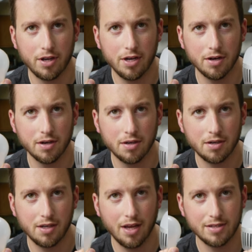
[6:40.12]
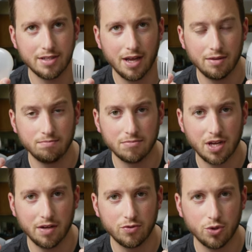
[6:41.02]
here, it has that
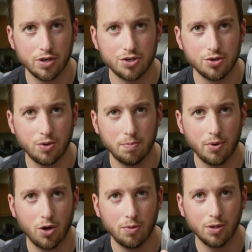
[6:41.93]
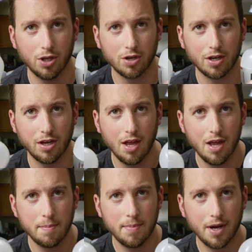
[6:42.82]
kind of traditional bulb look.
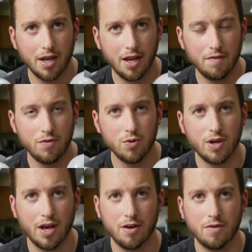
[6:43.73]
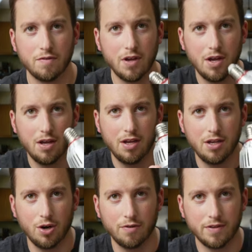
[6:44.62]
But if you kind of,
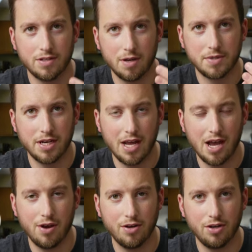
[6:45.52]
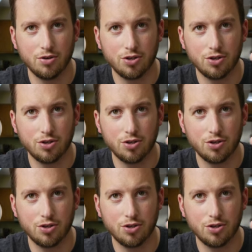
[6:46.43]
you know, if it's upside down and you're